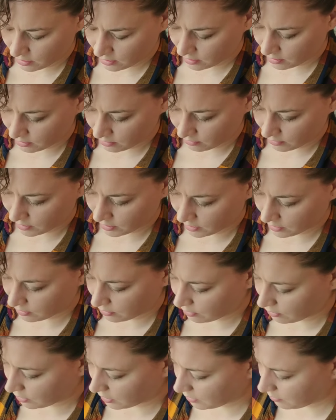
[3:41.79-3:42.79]
So it
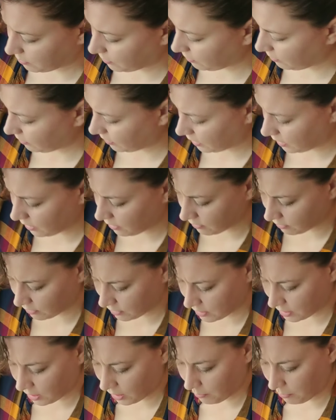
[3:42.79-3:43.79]
says to spoon that
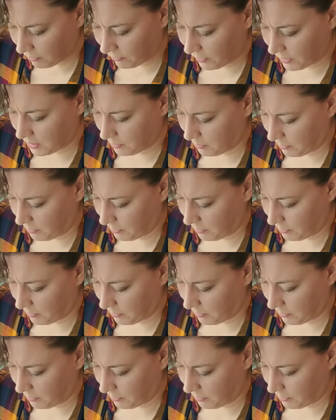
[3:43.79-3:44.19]
on top of the